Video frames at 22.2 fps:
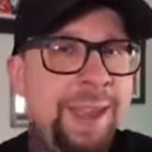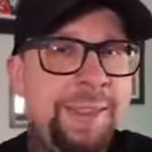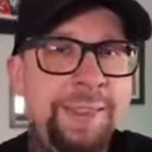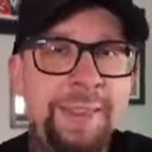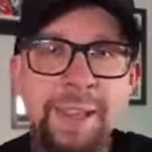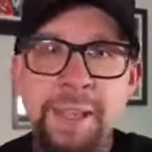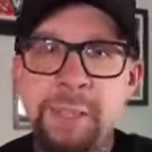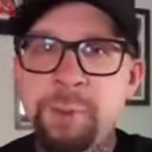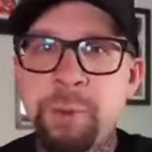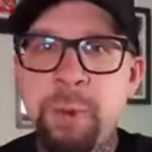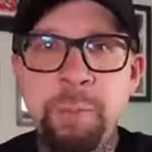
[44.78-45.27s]
And
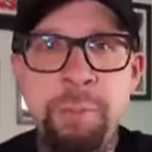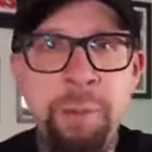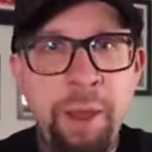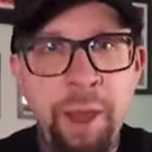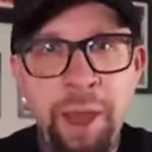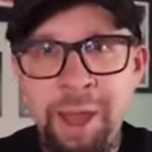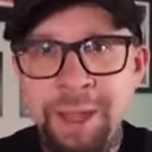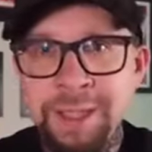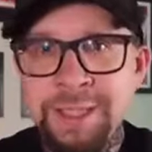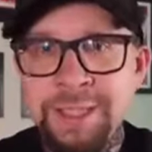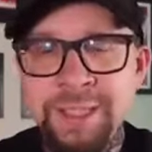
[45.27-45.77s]
that's where
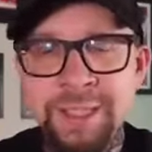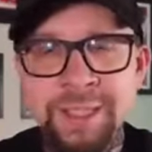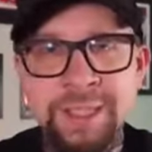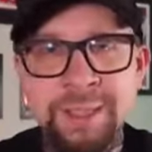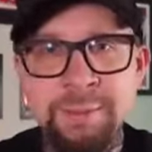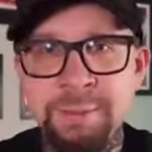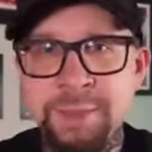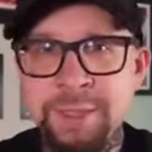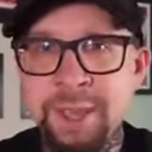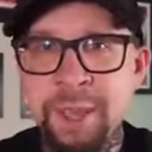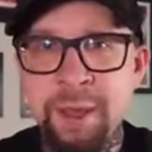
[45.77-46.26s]
pod
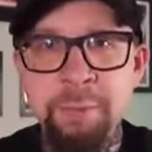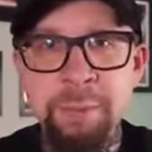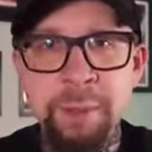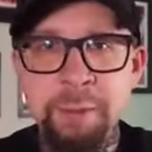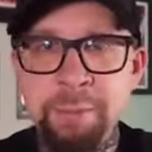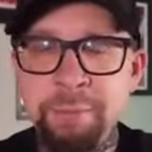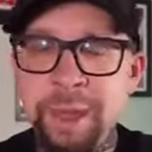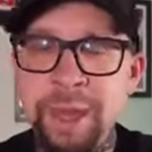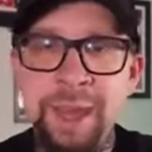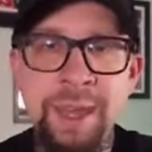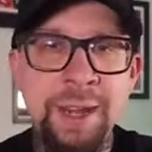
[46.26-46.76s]
systems come
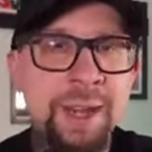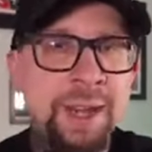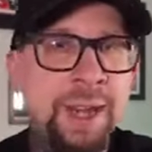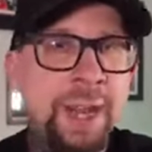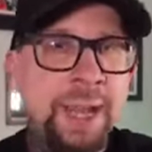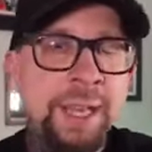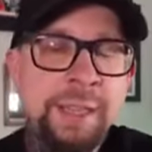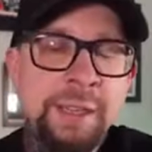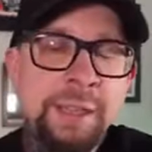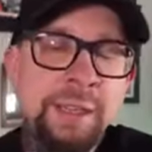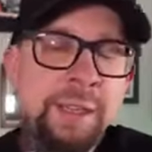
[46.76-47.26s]
in, man. And
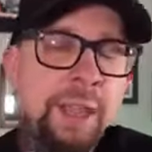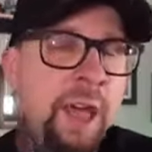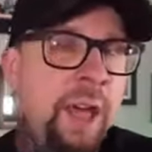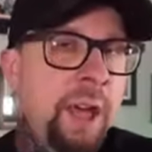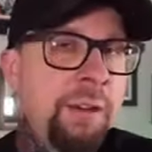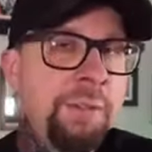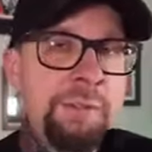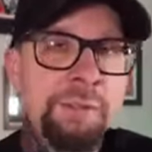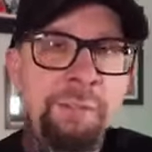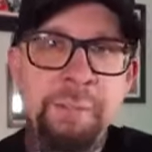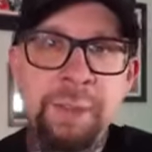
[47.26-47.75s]
I
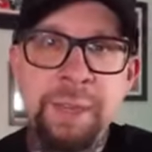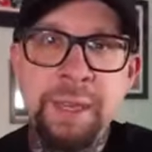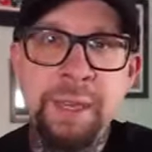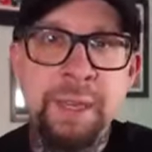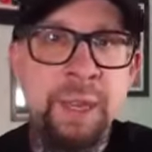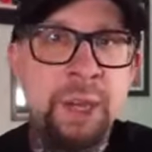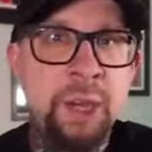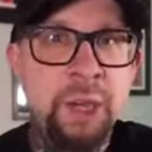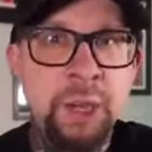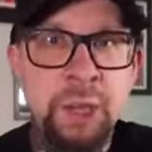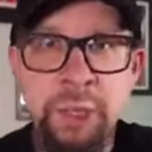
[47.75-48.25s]
love me
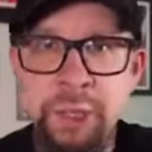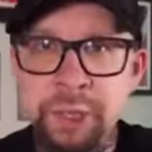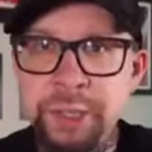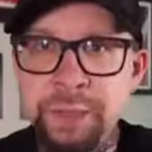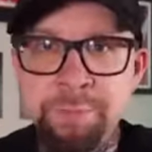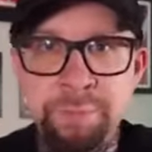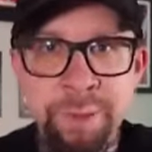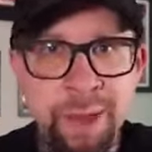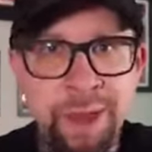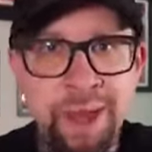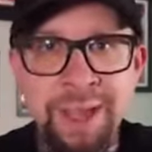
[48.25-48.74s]
a
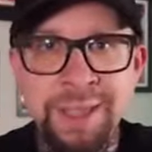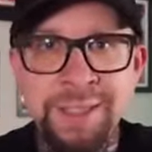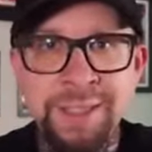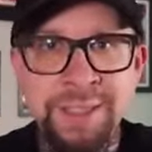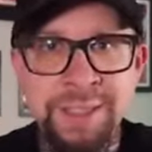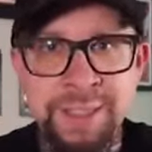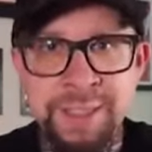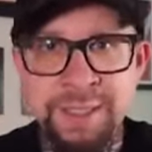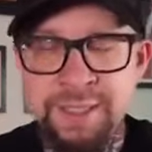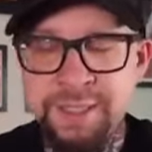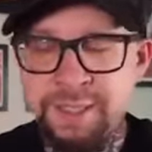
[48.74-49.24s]
good pod
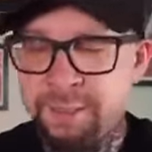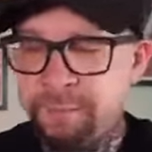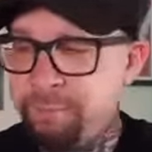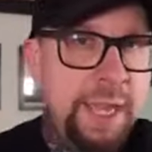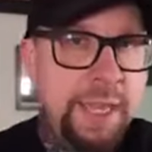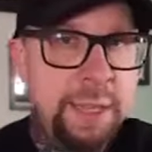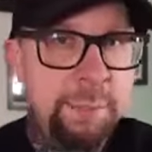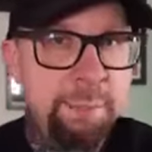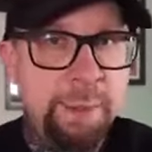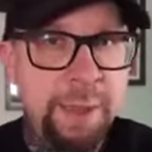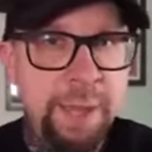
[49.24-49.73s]
system.
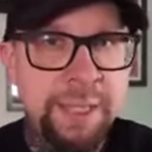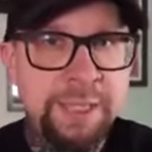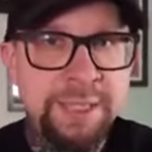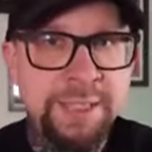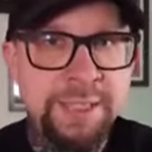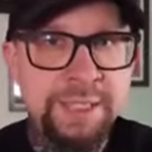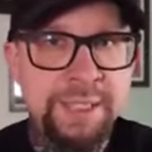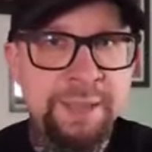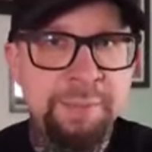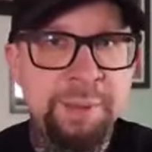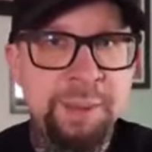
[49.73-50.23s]
And the pod
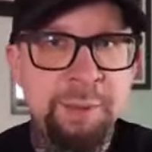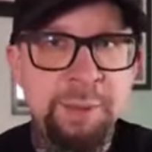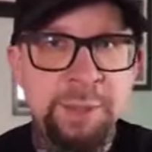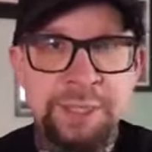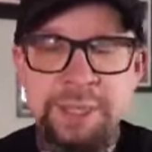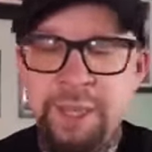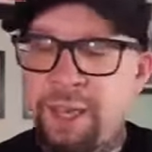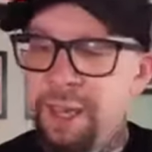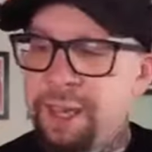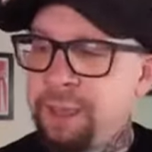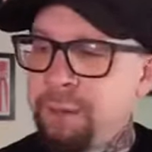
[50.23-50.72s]
system that we're
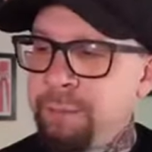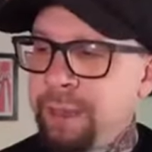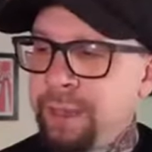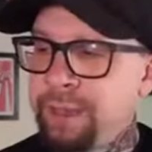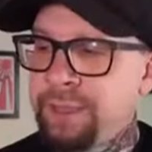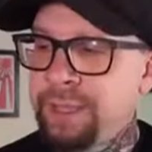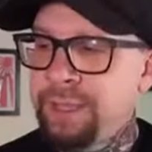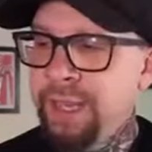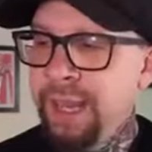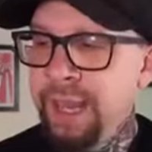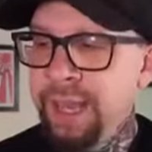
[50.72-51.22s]
talking about
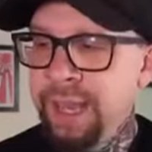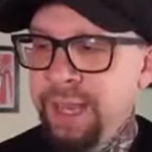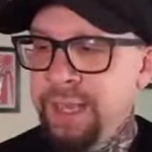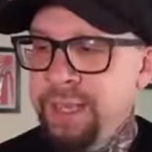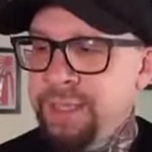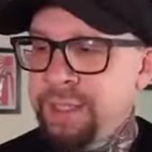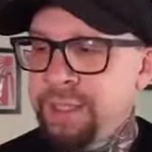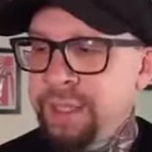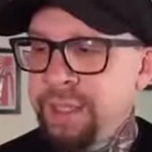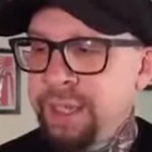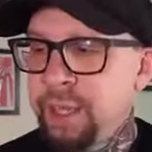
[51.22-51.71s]
today
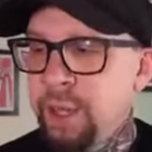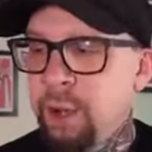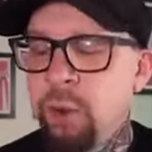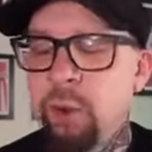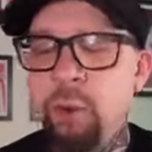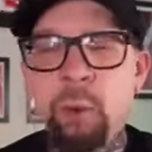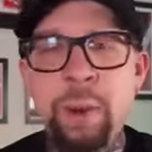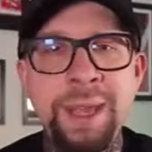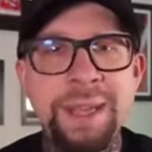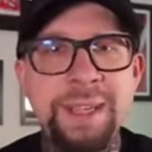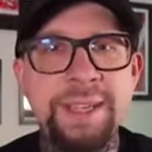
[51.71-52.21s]
is the
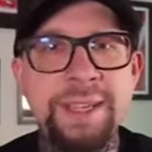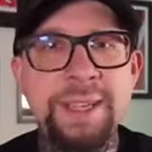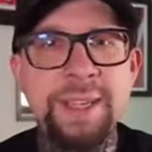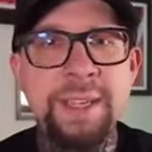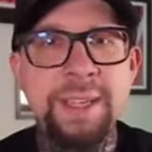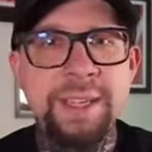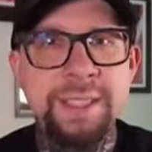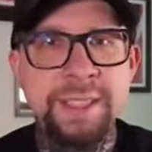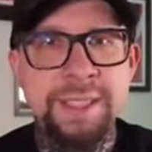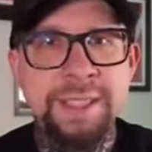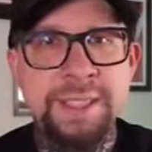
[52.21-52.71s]
KWIT
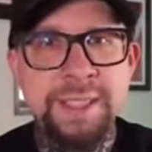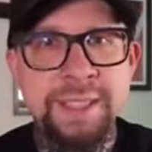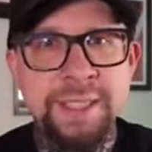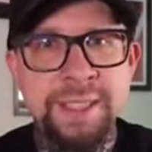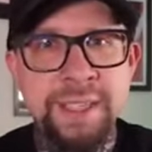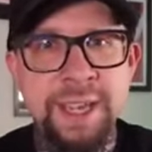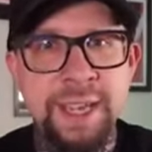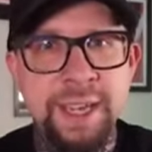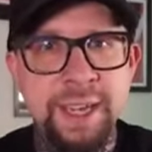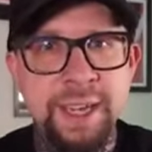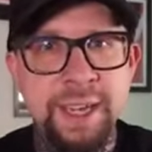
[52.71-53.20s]

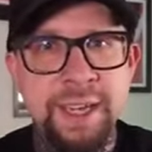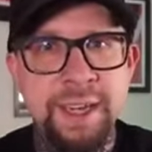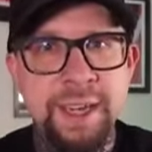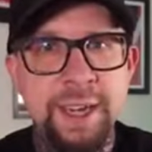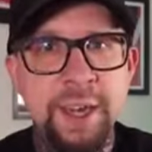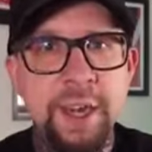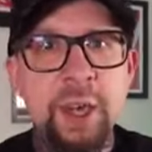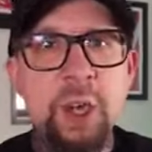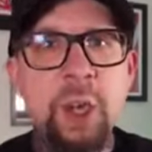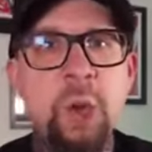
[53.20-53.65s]
Stick.